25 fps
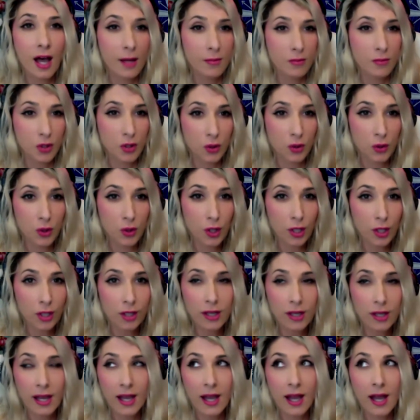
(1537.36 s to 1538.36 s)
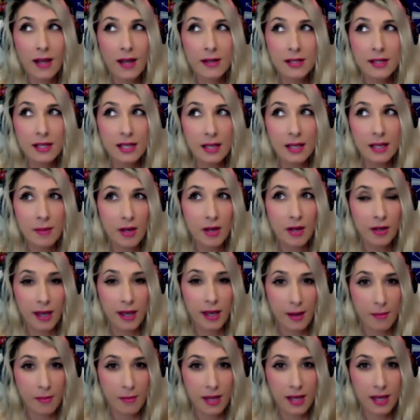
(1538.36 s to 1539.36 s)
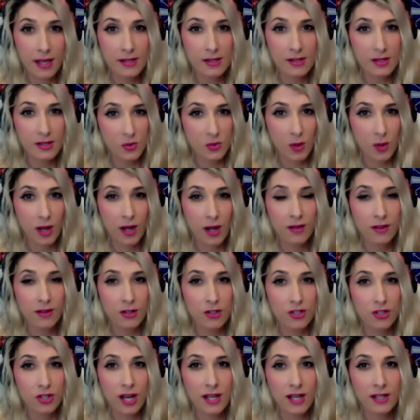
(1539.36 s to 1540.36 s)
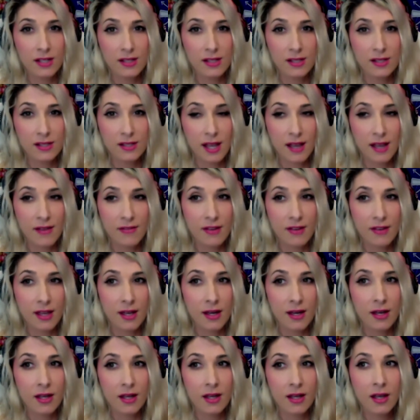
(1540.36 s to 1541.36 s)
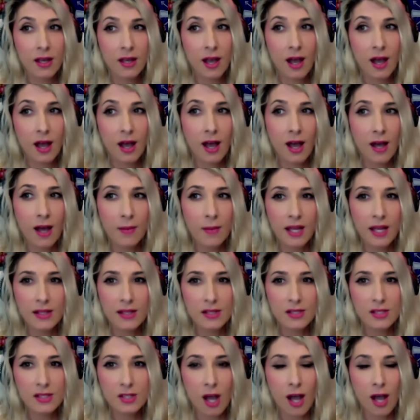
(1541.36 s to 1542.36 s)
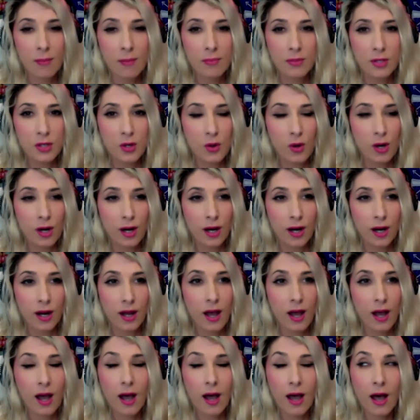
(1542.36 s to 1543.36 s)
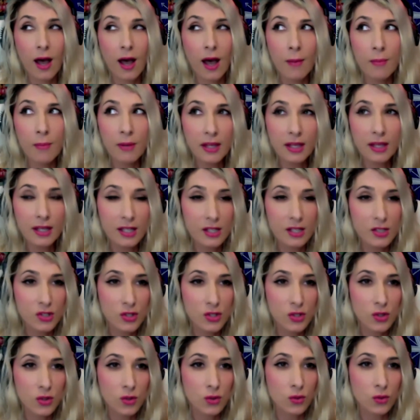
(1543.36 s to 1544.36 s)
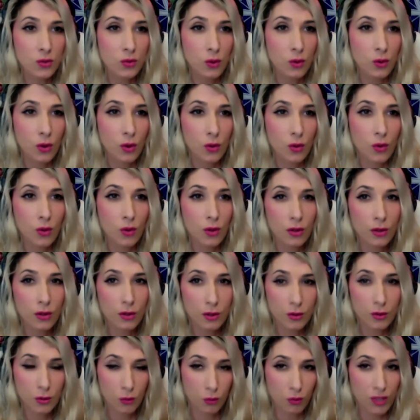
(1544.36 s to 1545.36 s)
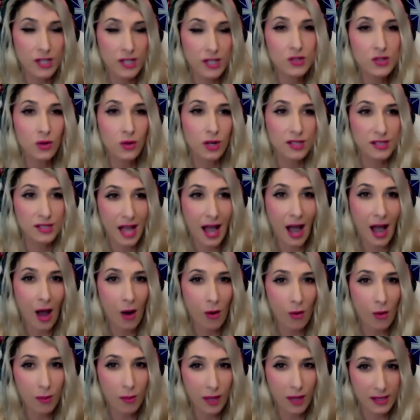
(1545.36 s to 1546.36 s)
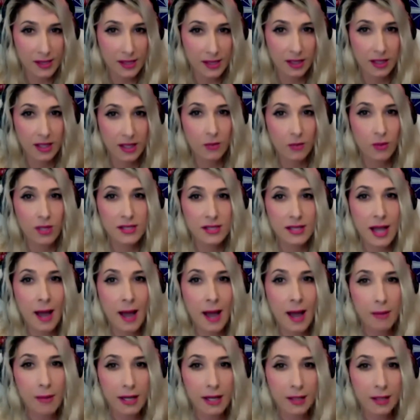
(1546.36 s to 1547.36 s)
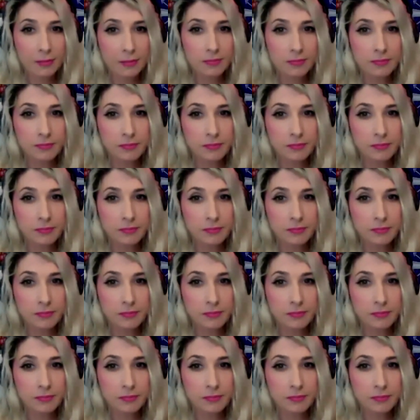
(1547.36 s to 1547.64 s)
Google and email campaigns as well. They're trying to siphon and stop your ability to resource out basically what's happening.